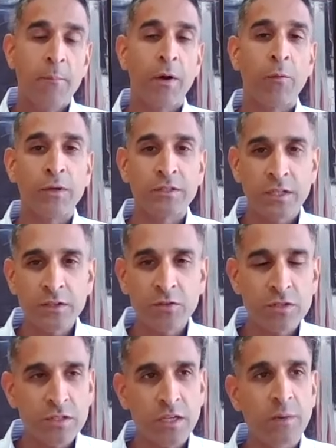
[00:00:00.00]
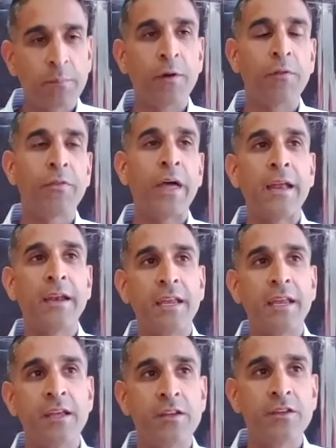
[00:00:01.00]
But what's interesting about that
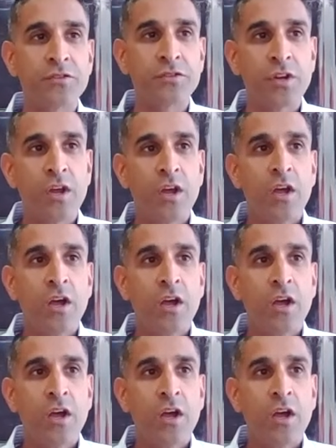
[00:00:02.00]
is